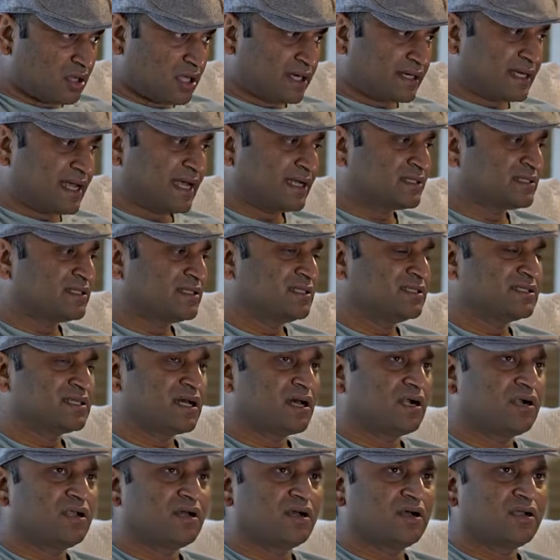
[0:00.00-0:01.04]
the taxes
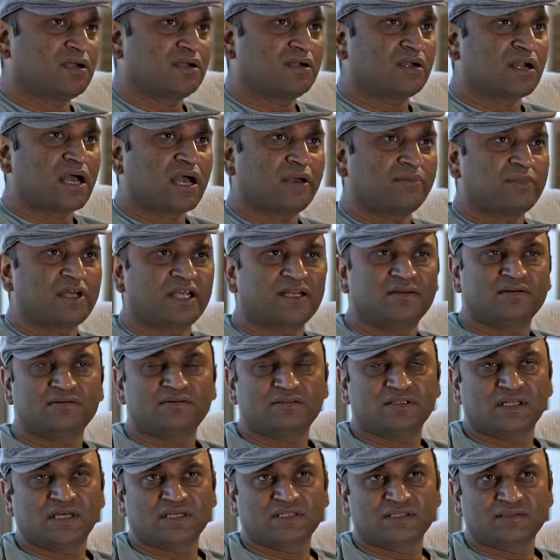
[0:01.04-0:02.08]
are done. I
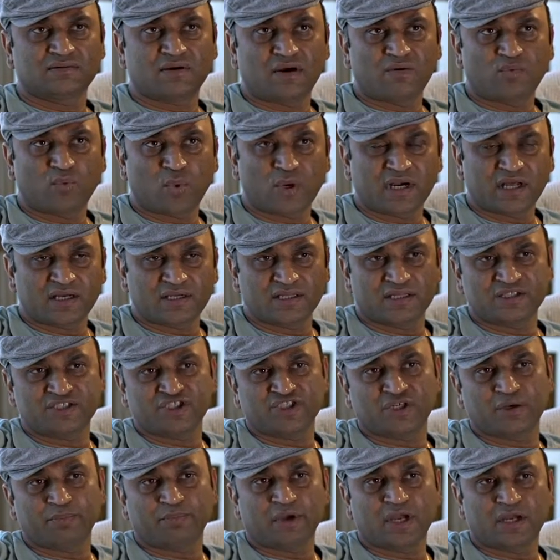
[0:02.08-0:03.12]
mean what are the
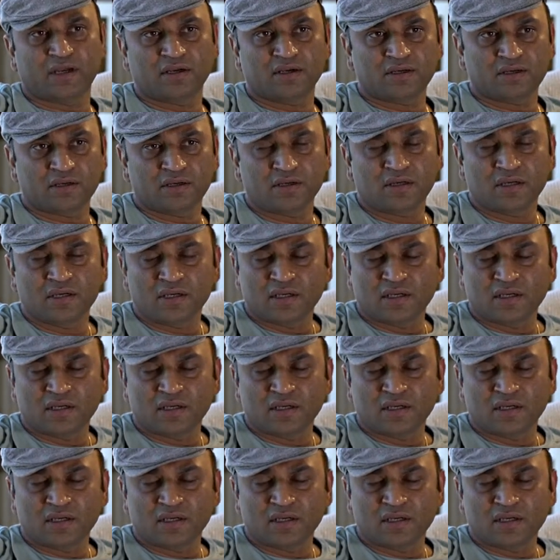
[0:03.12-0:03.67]
shipping